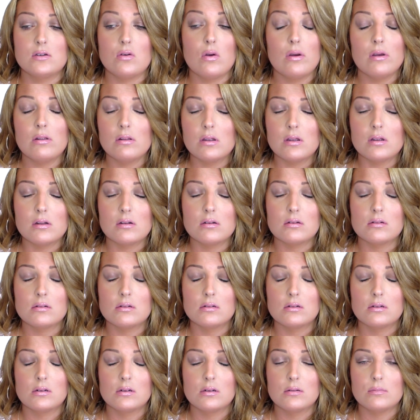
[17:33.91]
toilet
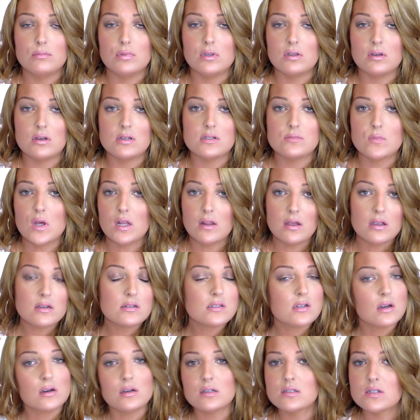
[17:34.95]
because my
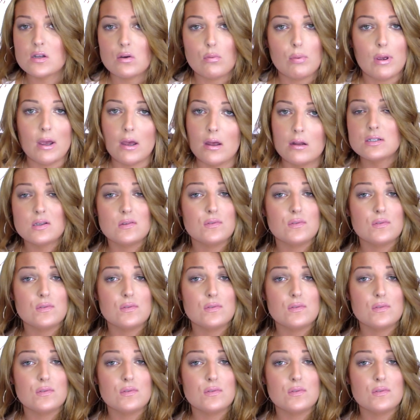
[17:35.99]
legs hurt so bad.